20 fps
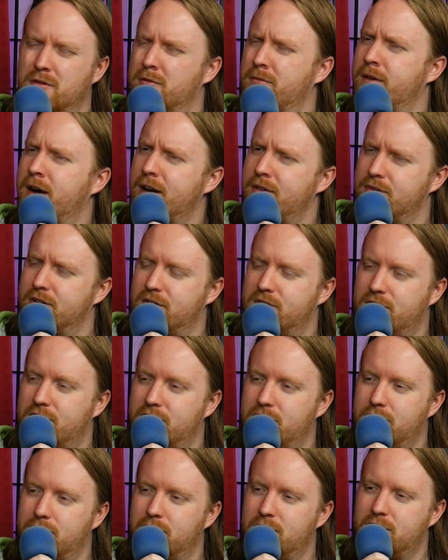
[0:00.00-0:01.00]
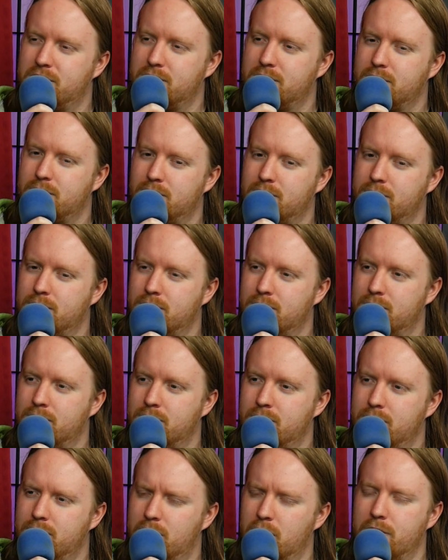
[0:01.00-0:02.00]
Oh, five listener stories.
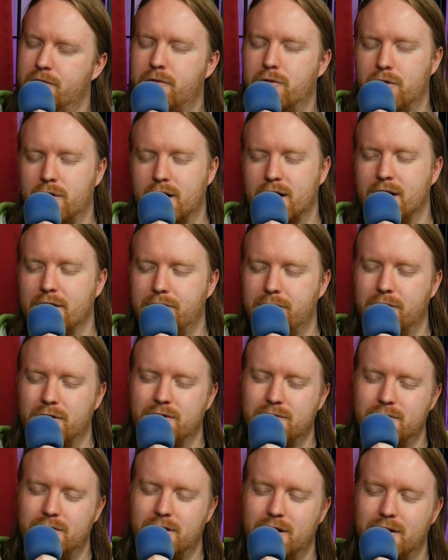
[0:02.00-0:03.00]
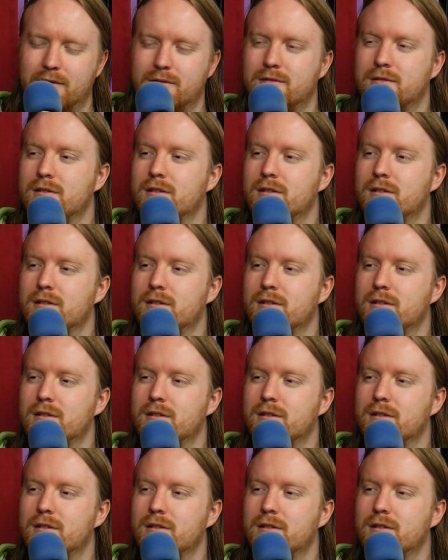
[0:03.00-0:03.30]
No, four. four. I got four. Yeah.